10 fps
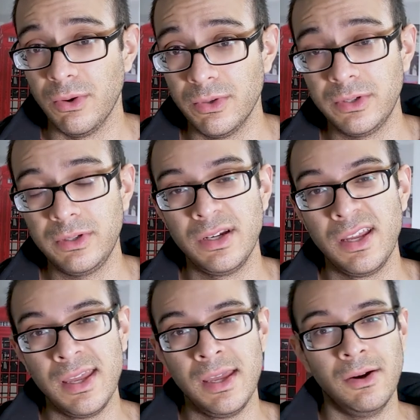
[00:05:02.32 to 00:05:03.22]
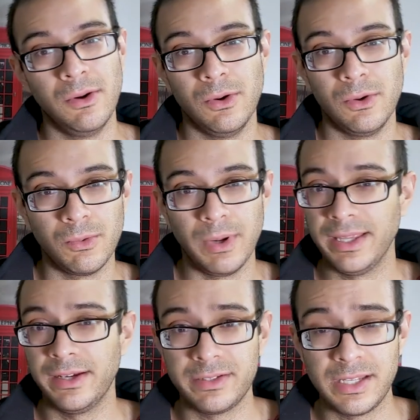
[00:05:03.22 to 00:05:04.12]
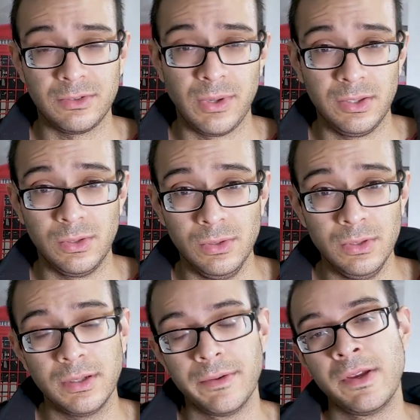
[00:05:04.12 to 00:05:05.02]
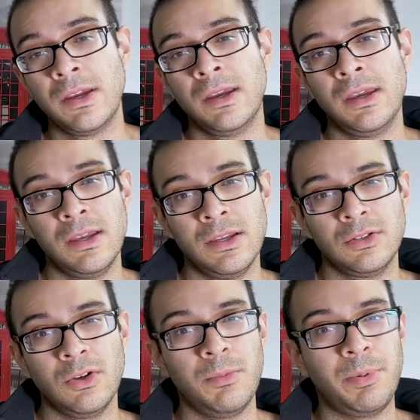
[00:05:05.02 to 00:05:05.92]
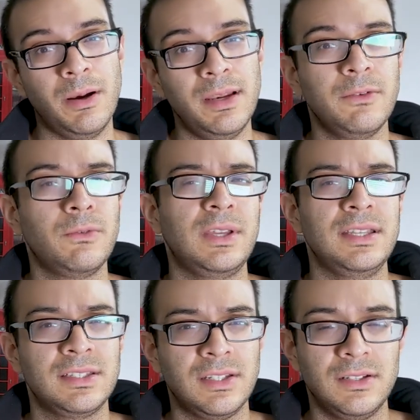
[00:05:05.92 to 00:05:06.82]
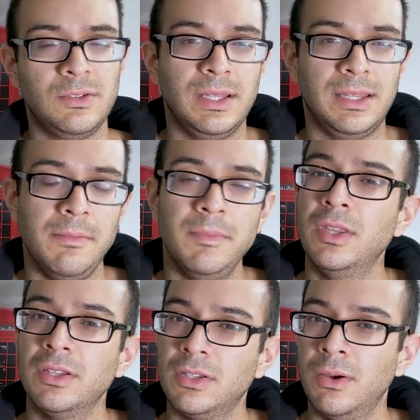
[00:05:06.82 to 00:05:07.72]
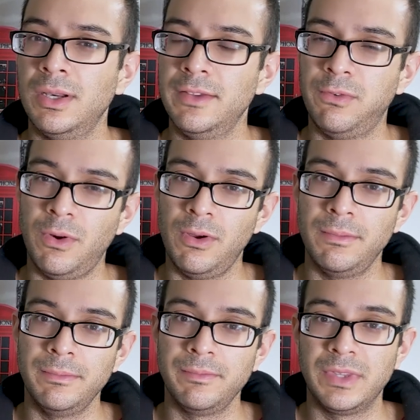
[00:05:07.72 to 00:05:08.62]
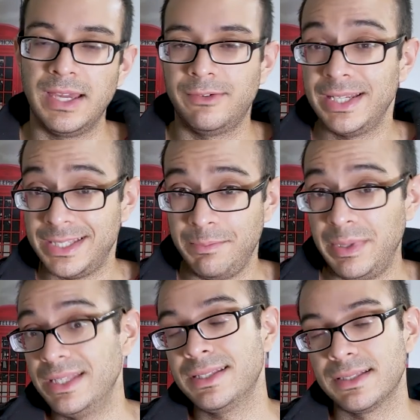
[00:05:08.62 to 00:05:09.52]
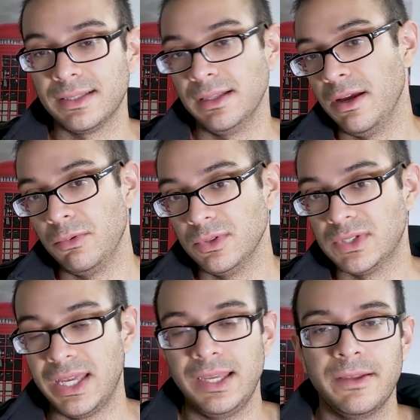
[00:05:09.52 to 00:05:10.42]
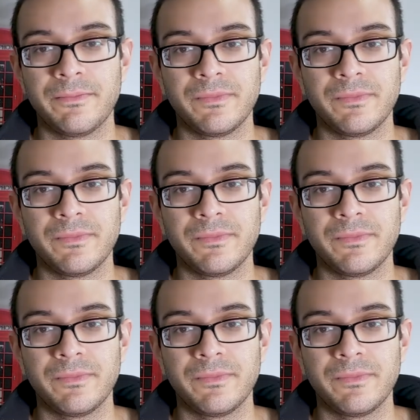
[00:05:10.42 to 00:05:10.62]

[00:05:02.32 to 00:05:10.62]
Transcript: owner or what are they trying to look. So probably if we start to attempt not only from the recipes, I would say,